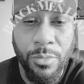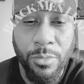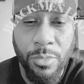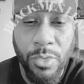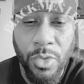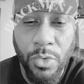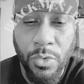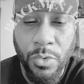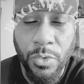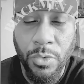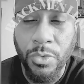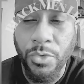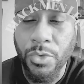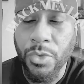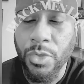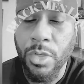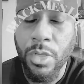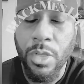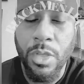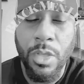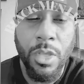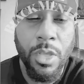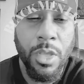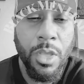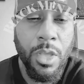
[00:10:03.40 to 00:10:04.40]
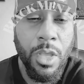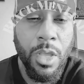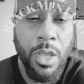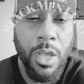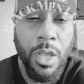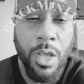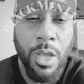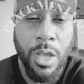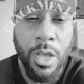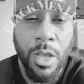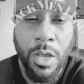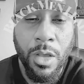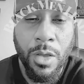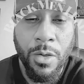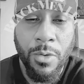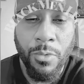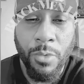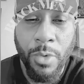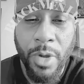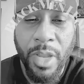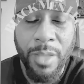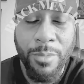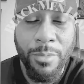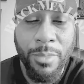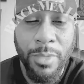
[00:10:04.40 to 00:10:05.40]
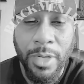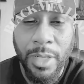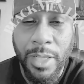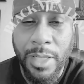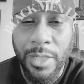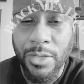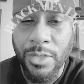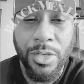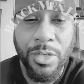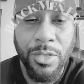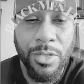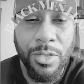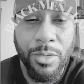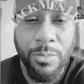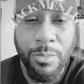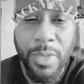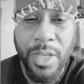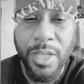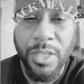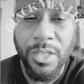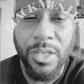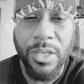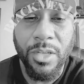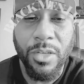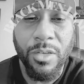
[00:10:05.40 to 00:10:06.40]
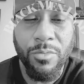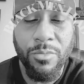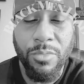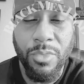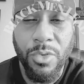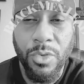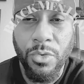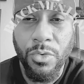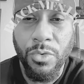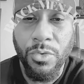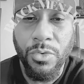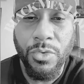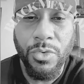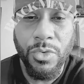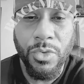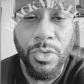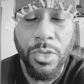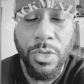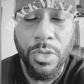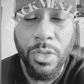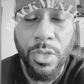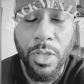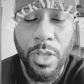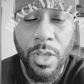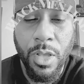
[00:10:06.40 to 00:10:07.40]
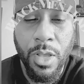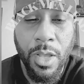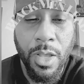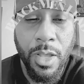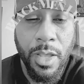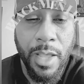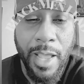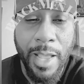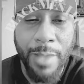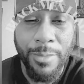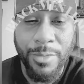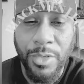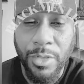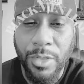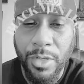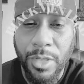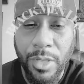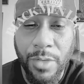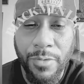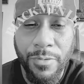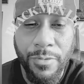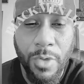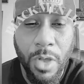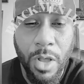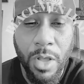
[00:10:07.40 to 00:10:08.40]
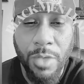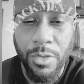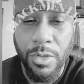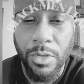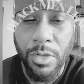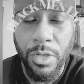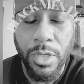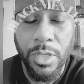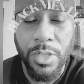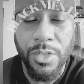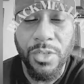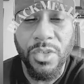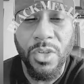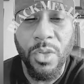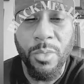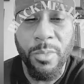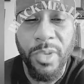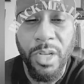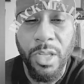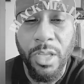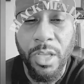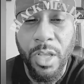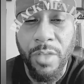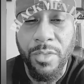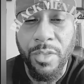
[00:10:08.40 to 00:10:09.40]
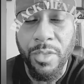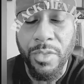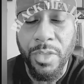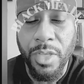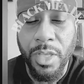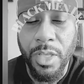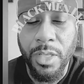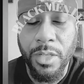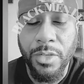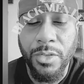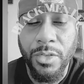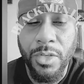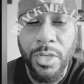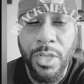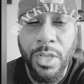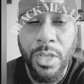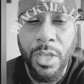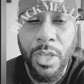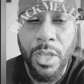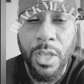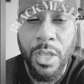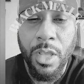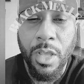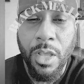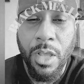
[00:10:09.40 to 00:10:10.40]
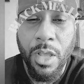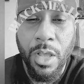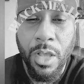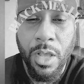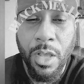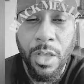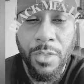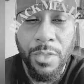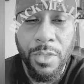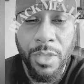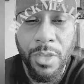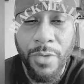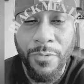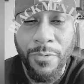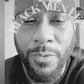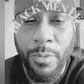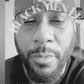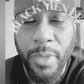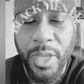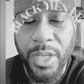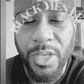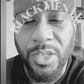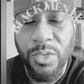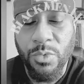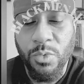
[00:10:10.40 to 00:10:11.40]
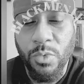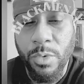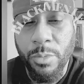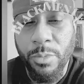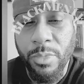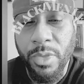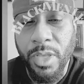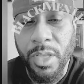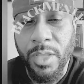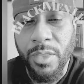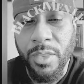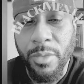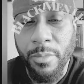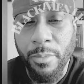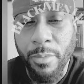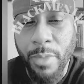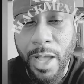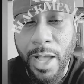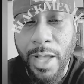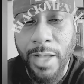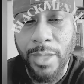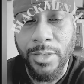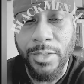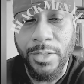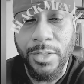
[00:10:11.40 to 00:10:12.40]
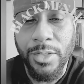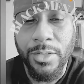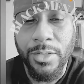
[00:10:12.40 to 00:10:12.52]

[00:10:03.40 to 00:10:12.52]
abuse, uh, rape, molestation, domestic abuse, Uh, absentee fatherhood, and so many other things. Uh, the information will be in the box.